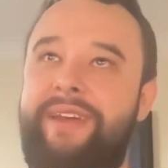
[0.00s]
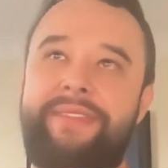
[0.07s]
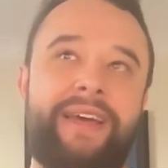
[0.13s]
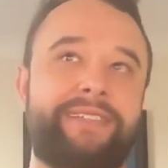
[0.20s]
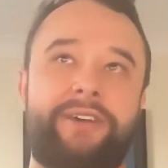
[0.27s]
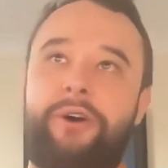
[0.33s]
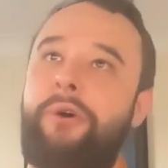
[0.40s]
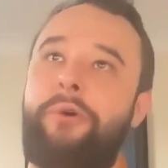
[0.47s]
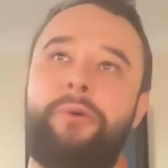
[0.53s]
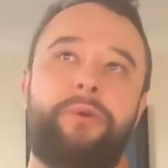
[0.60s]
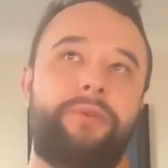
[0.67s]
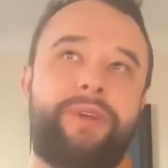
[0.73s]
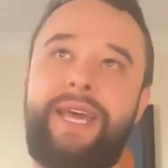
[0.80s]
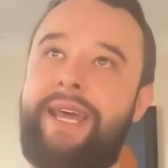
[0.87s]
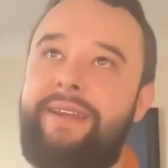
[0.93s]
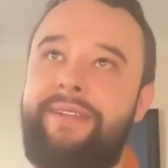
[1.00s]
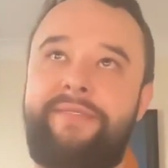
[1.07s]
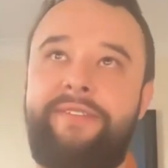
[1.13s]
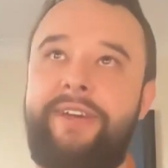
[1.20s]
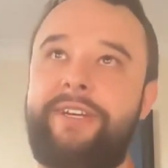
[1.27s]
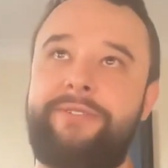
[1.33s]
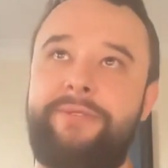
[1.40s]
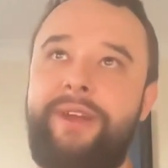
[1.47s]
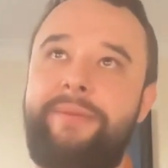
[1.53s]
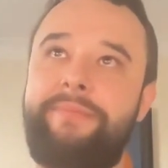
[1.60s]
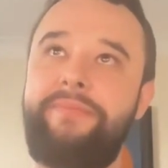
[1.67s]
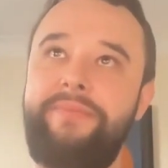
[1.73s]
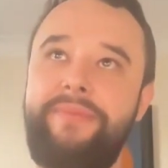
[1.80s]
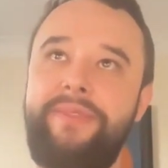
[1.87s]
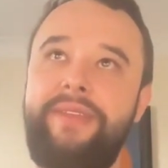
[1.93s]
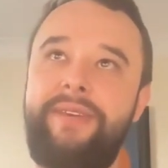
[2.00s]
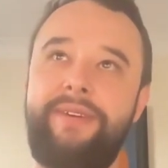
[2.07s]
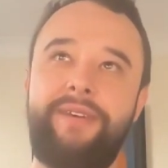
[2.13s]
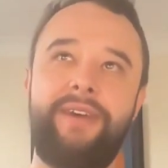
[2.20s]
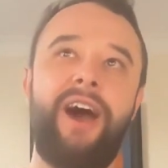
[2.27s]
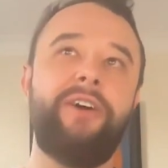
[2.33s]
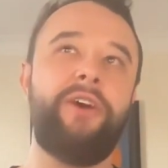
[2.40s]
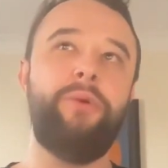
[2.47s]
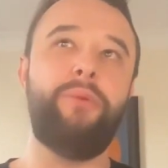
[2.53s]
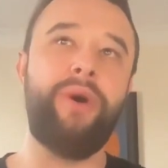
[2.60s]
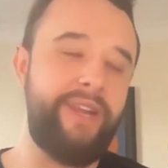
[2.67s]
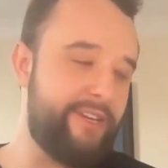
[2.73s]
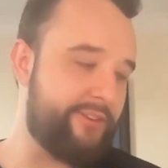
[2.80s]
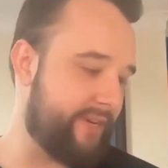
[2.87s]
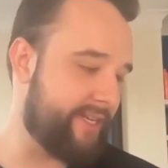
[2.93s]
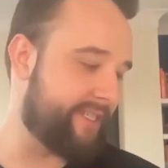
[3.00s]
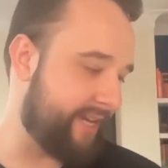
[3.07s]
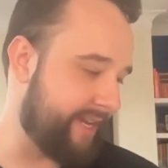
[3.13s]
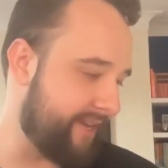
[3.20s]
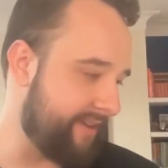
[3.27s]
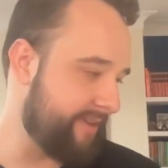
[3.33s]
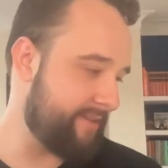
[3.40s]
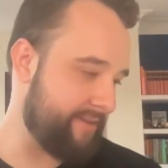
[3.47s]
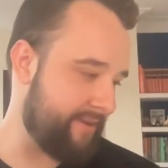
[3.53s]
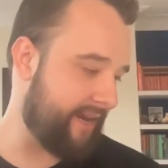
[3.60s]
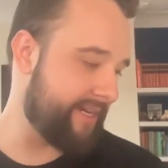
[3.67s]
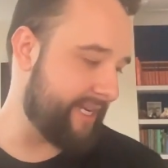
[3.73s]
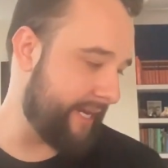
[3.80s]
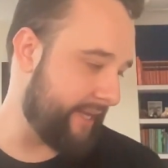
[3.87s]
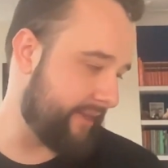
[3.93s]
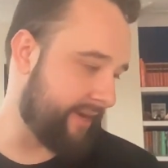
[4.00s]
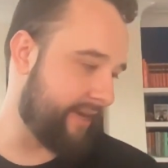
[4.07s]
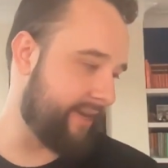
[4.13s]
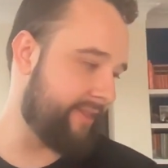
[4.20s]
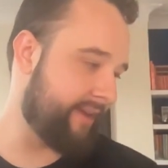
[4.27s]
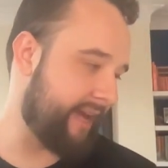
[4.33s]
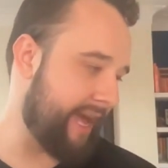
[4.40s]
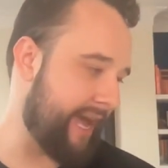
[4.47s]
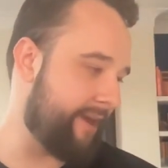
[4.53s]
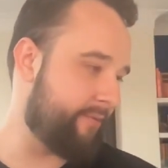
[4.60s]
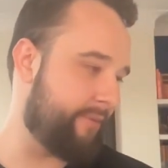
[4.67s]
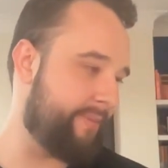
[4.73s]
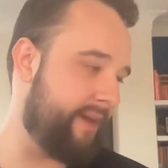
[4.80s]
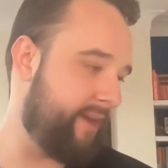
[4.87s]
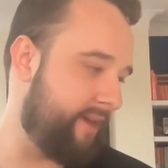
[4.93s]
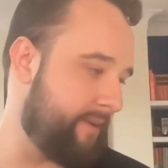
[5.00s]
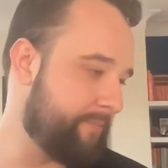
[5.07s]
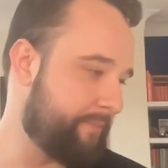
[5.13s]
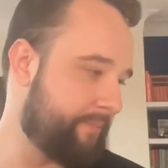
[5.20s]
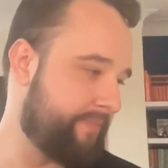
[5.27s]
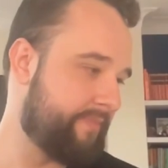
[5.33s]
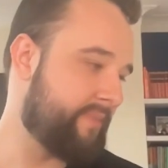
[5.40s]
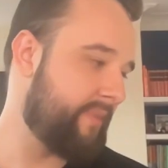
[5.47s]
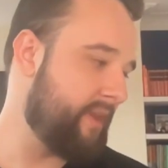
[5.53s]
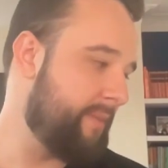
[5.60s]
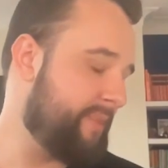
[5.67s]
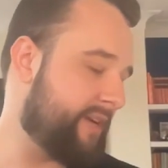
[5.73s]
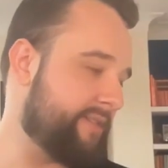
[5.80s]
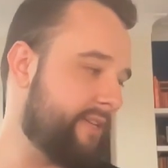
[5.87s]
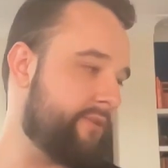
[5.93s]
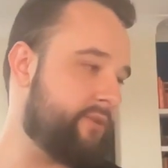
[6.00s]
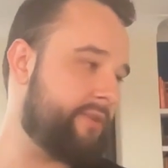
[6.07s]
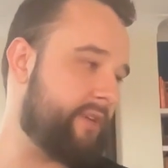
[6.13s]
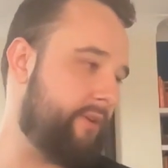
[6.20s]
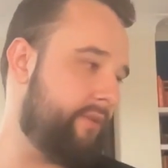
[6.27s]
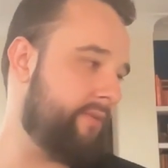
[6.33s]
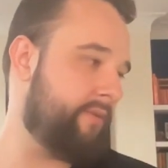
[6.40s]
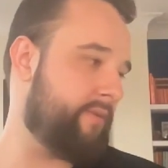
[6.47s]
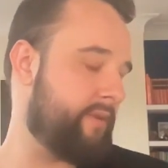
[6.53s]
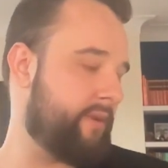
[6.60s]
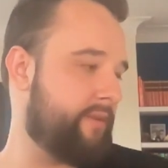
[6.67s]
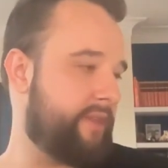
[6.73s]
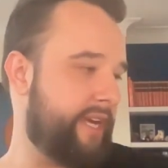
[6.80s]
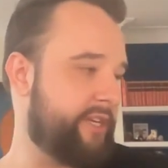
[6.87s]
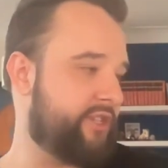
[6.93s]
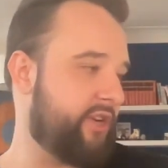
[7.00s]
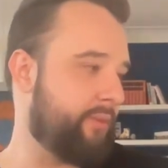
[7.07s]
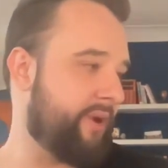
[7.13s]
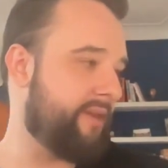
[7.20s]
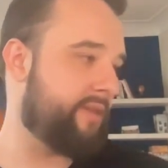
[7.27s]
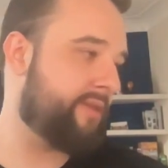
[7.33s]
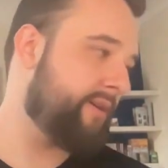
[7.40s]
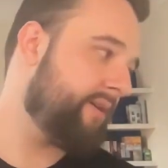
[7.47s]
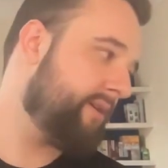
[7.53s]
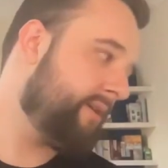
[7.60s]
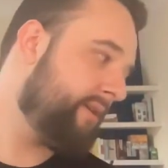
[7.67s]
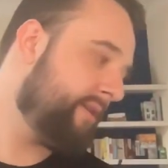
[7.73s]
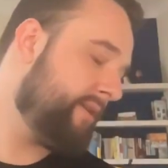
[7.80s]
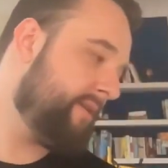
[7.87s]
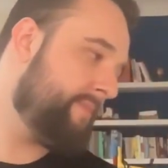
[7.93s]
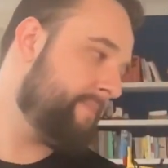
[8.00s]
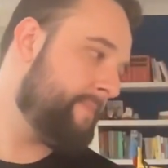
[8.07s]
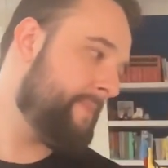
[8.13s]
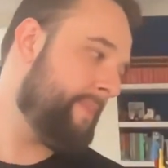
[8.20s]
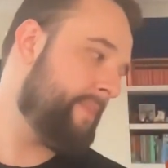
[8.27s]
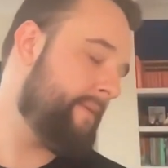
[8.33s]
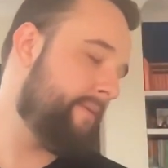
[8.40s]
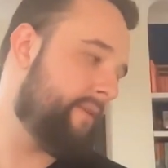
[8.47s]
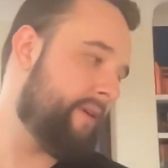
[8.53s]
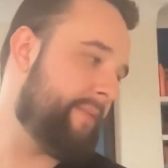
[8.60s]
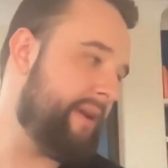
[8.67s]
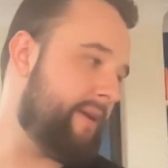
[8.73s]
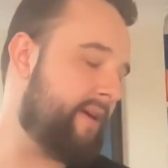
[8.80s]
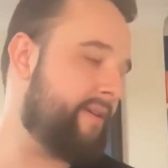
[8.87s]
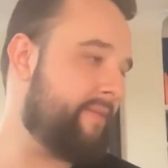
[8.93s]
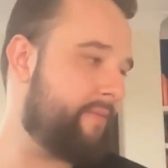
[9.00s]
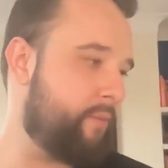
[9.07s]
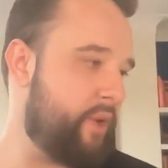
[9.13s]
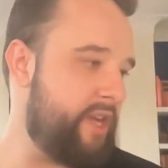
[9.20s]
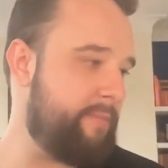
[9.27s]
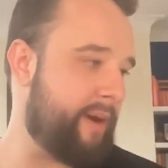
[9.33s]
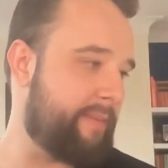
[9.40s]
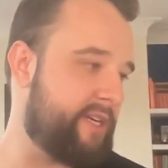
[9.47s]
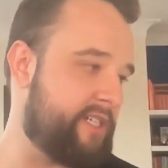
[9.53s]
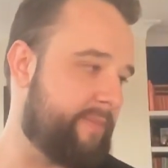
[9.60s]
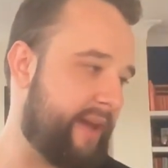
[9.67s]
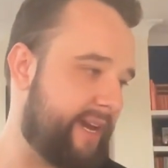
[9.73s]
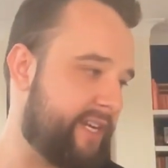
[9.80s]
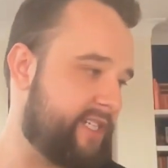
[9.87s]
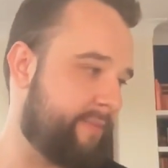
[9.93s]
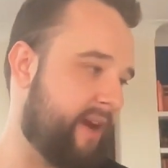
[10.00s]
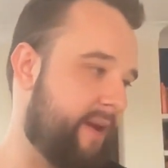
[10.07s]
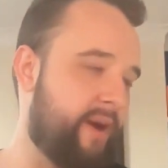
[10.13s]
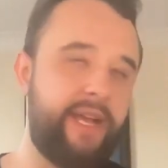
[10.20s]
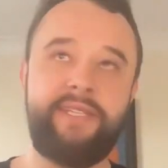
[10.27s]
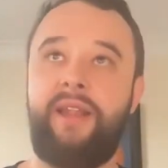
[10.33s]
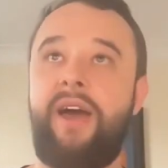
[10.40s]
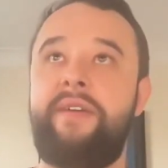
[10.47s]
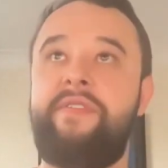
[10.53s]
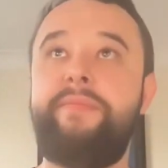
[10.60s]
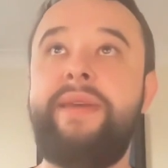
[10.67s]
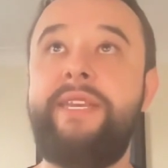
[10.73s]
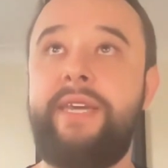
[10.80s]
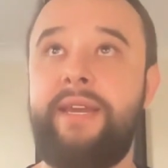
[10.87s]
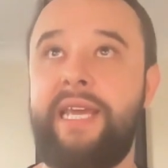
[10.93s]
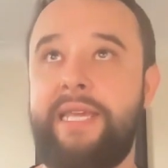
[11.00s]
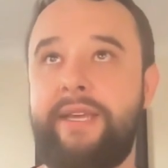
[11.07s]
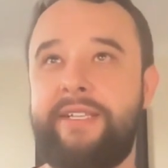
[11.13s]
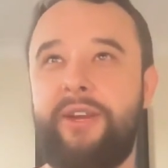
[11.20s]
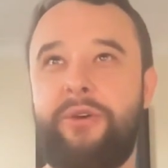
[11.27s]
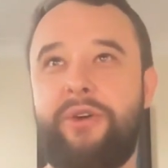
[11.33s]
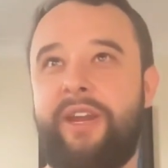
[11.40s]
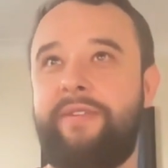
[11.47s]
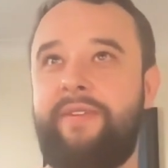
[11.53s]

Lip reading: a whole kettle of fish, right? Although one interesting idea that I had would be, because there's also the issue with, I mean, when you publish a package to PyPi, it's live immediately. There's no kind of